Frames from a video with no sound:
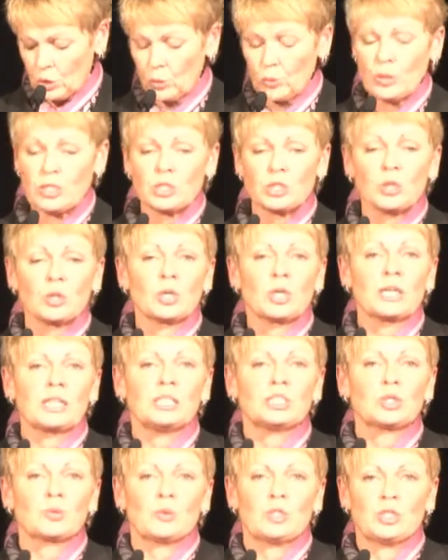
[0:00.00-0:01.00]
do
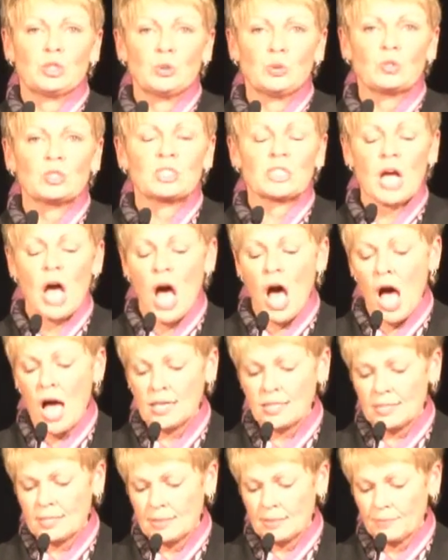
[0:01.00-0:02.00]
internally to reduce
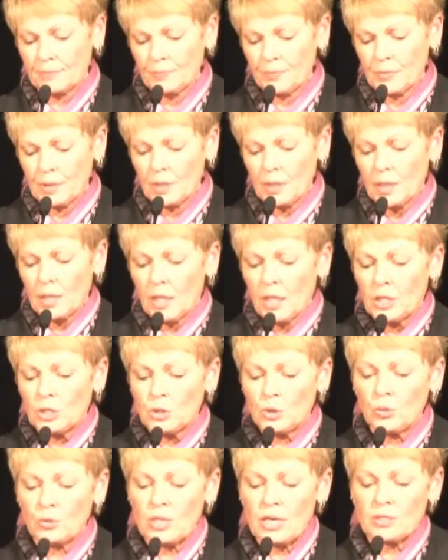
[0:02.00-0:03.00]
costs.
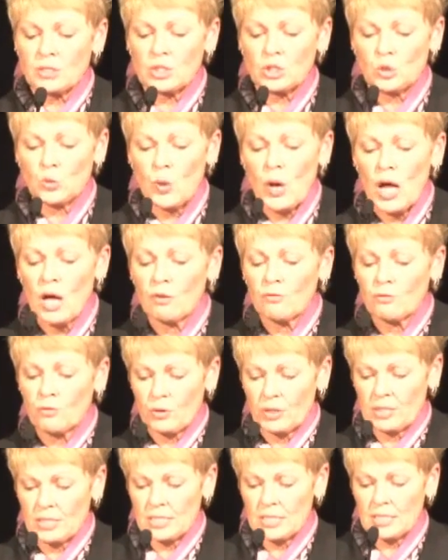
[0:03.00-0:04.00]
In 2012,
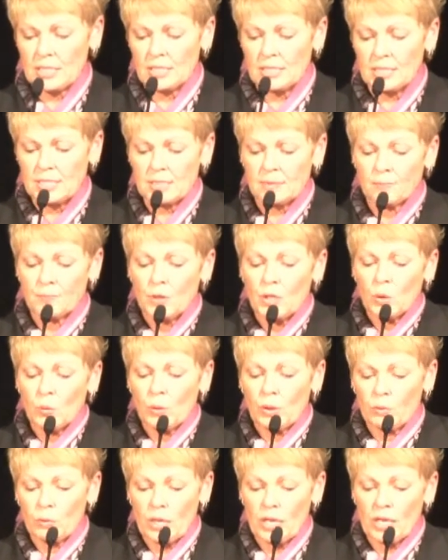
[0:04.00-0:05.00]
for instance,
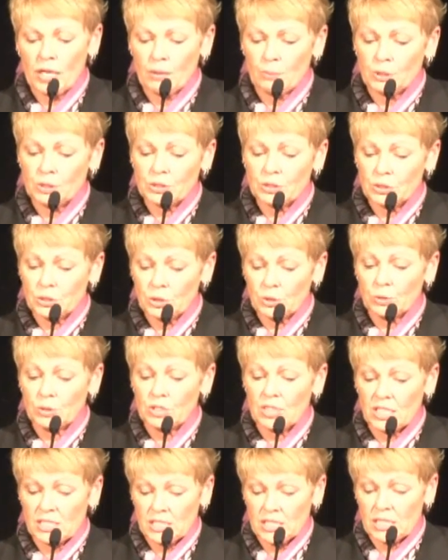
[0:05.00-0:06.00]
we were able to
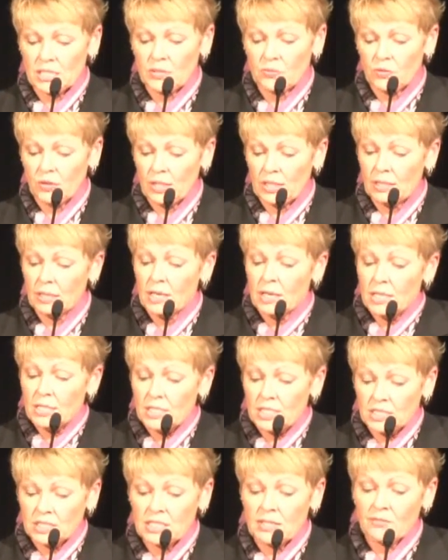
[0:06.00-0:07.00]

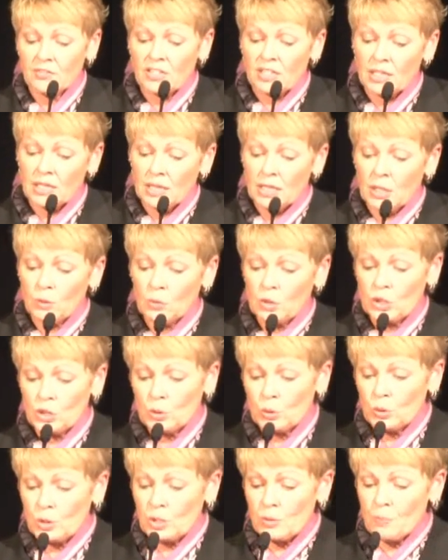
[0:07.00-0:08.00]
significantly
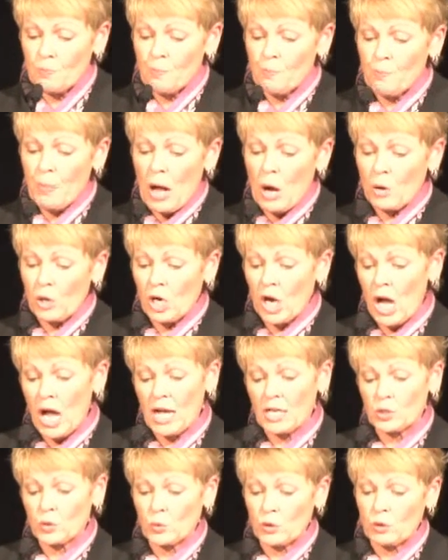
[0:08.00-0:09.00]
reduce power
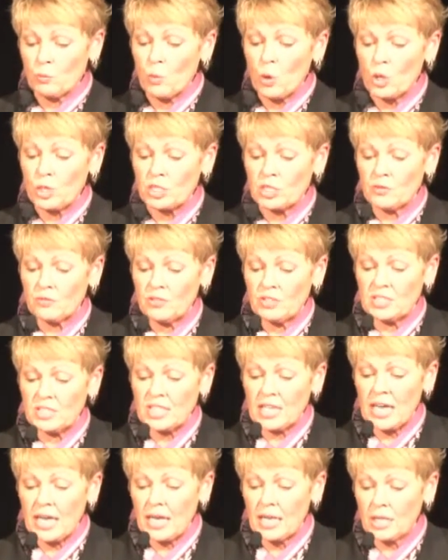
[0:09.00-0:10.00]
costs with more
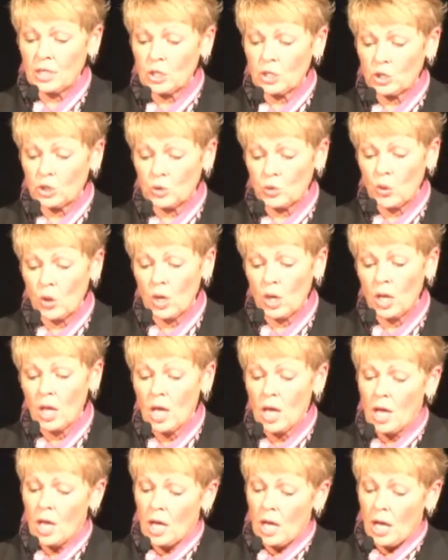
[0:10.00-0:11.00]
sophisticated control
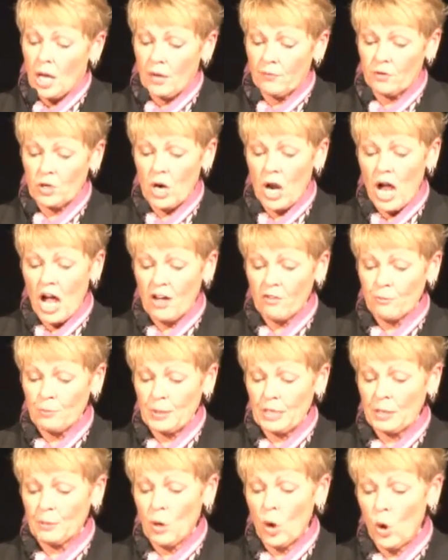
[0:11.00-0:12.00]
of our
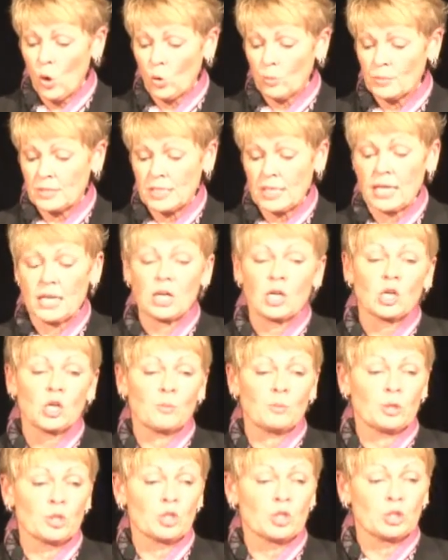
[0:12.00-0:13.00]
off-peak homes and our
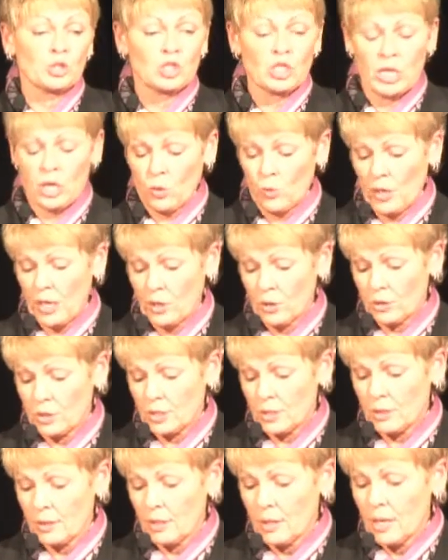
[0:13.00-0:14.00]
commercial
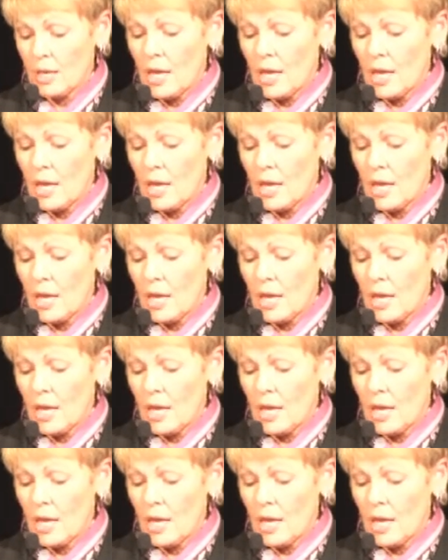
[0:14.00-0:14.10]
generators.